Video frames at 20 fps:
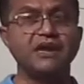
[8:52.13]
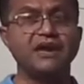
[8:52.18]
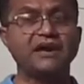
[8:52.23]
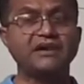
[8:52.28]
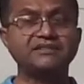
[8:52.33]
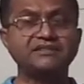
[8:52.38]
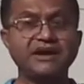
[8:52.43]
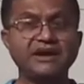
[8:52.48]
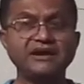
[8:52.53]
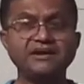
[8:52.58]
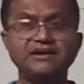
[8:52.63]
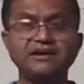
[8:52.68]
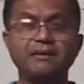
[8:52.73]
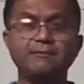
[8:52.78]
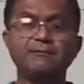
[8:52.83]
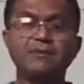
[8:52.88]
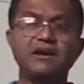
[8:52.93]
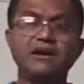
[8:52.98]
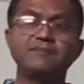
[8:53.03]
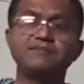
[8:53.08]
and that
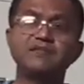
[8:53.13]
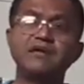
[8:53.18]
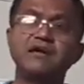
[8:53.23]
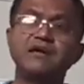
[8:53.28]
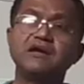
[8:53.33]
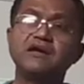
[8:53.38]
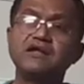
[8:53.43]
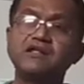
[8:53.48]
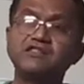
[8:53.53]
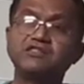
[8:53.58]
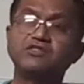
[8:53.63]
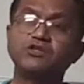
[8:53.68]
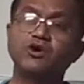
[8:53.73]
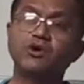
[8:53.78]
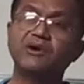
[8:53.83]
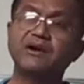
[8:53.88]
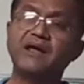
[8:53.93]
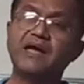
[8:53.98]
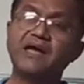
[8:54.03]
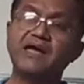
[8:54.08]
number is
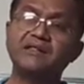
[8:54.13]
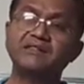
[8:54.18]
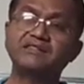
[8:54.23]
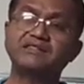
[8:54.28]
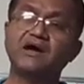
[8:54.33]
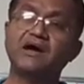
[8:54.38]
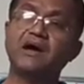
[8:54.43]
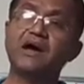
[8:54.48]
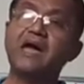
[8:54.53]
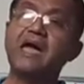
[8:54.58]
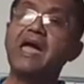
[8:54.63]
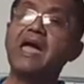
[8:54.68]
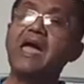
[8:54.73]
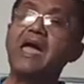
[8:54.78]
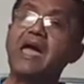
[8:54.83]
known as the